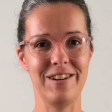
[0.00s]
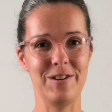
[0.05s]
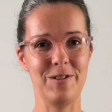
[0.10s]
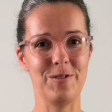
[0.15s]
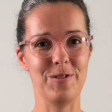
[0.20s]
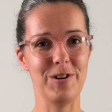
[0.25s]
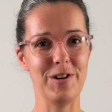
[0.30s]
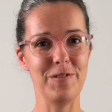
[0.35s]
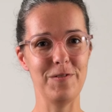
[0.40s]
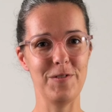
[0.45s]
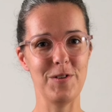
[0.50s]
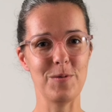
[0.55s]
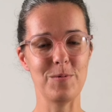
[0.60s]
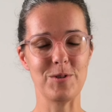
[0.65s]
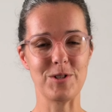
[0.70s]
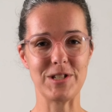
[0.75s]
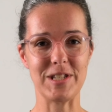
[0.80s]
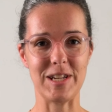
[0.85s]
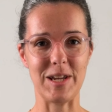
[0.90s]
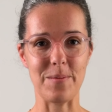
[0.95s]
Or if you're
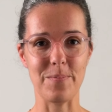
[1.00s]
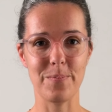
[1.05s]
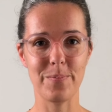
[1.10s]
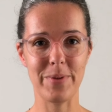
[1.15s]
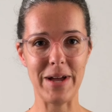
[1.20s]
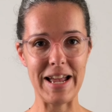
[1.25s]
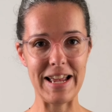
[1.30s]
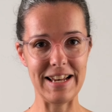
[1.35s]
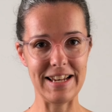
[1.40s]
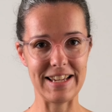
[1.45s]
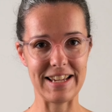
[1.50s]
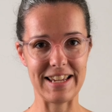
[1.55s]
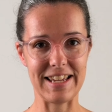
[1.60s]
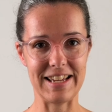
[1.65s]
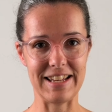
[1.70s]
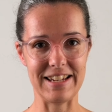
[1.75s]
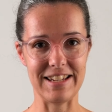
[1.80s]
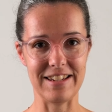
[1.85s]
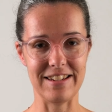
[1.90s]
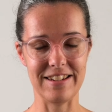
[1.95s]
wanting a paler
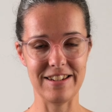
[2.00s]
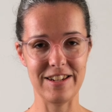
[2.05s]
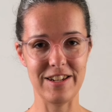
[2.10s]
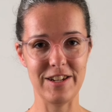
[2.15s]
colour,